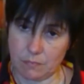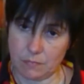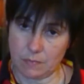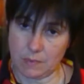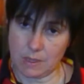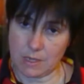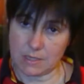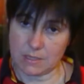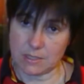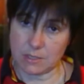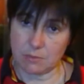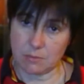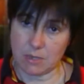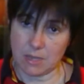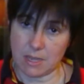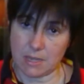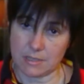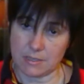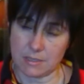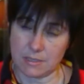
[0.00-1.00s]
The answer we're
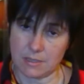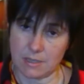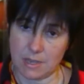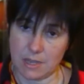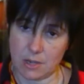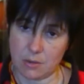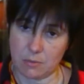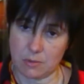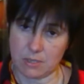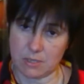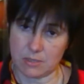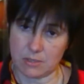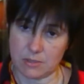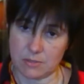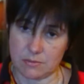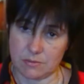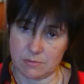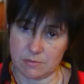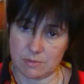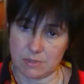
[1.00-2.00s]
getting now
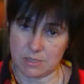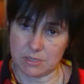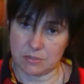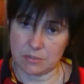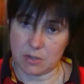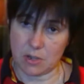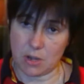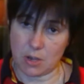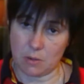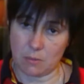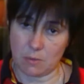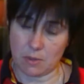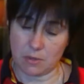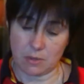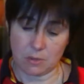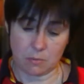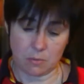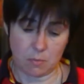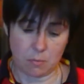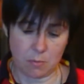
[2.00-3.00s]
is no. I
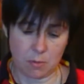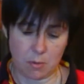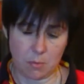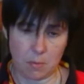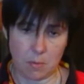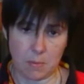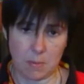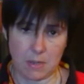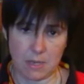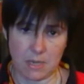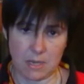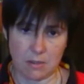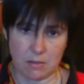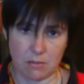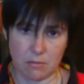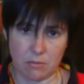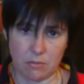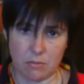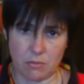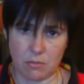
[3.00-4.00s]
think we've probably
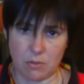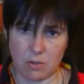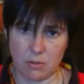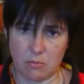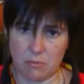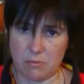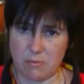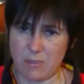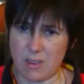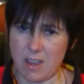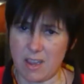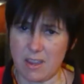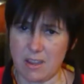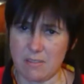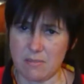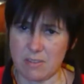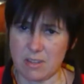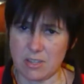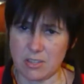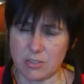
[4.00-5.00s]
gone through
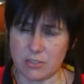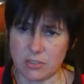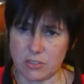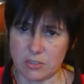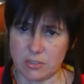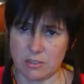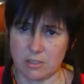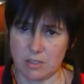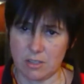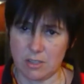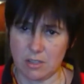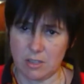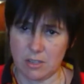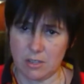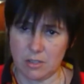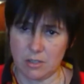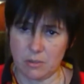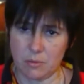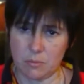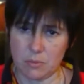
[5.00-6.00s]
5-ish,
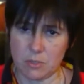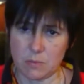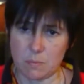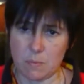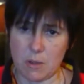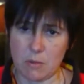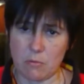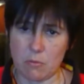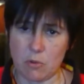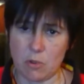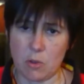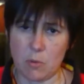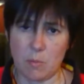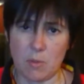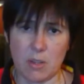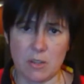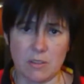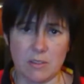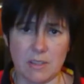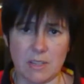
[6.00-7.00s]
which is about
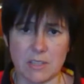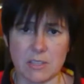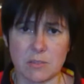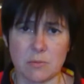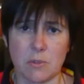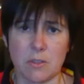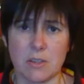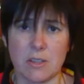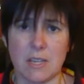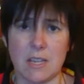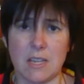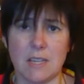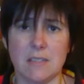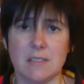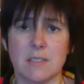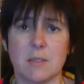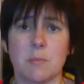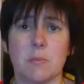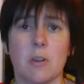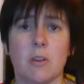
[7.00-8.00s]
normal. That's what the
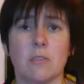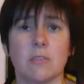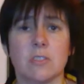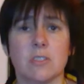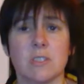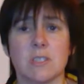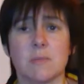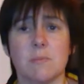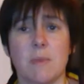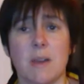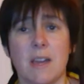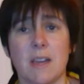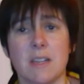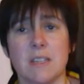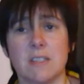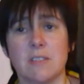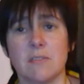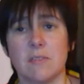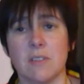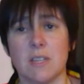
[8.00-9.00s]
subconscious
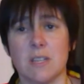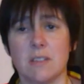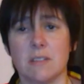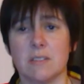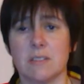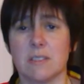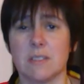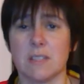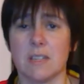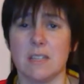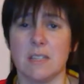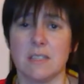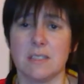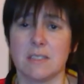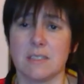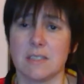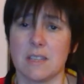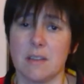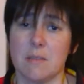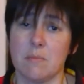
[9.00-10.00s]
mind feels
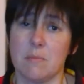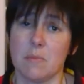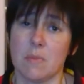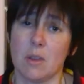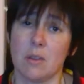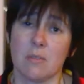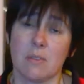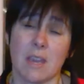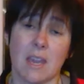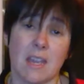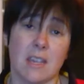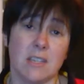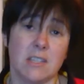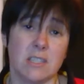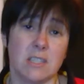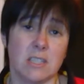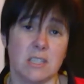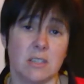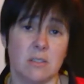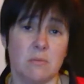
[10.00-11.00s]
it's okay
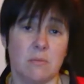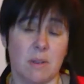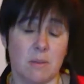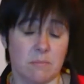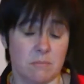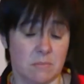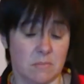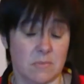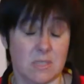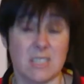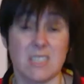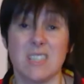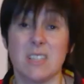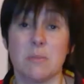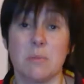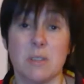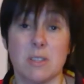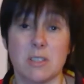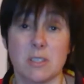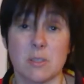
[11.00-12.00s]
to deal
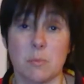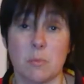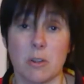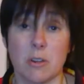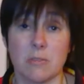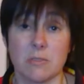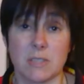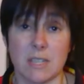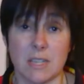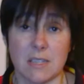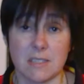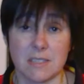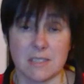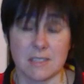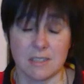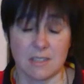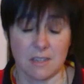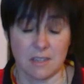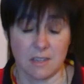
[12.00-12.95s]
with, to process.